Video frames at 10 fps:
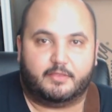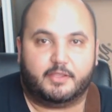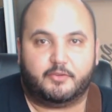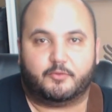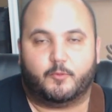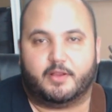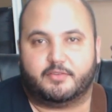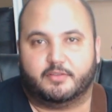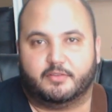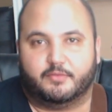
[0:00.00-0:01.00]
Thank you for
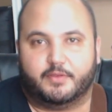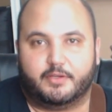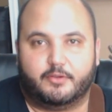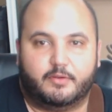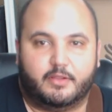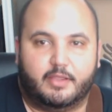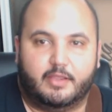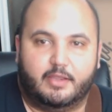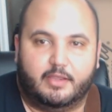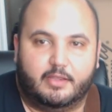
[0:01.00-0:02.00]
watching the video,
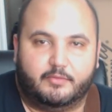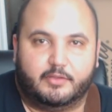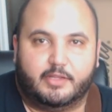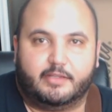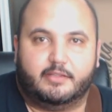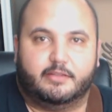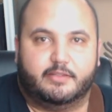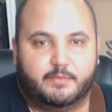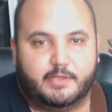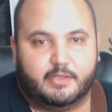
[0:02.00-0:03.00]
and if you like it,
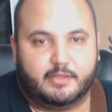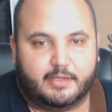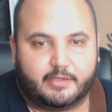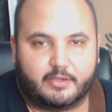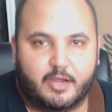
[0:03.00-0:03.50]
leave me a like,